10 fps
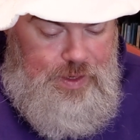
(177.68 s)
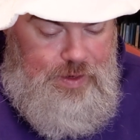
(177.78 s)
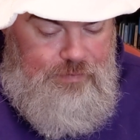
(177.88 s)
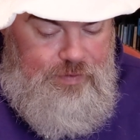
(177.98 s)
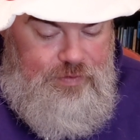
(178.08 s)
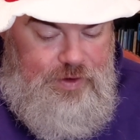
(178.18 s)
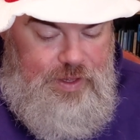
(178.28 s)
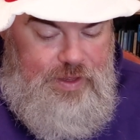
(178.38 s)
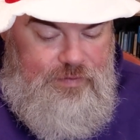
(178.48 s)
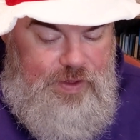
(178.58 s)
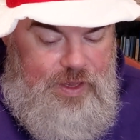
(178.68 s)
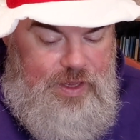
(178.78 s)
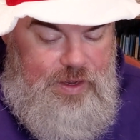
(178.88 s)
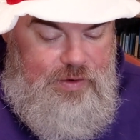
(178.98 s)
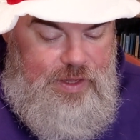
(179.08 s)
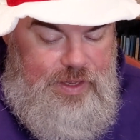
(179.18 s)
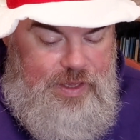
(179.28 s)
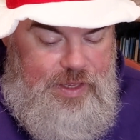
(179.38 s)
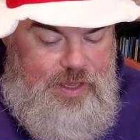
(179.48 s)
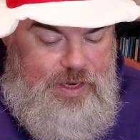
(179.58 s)
Envision Eve eagerly
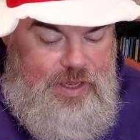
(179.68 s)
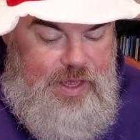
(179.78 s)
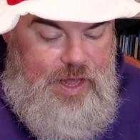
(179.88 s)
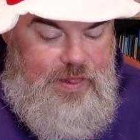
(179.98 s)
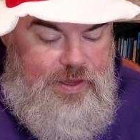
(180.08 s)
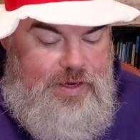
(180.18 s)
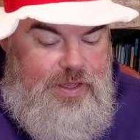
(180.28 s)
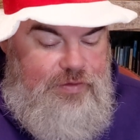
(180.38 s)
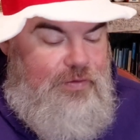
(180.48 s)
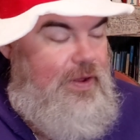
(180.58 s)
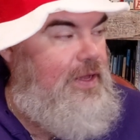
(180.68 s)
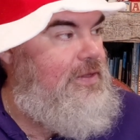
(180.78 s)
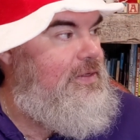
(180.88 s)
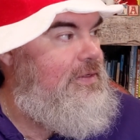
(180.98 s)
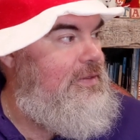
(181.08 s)
eating elegant Easter eggs.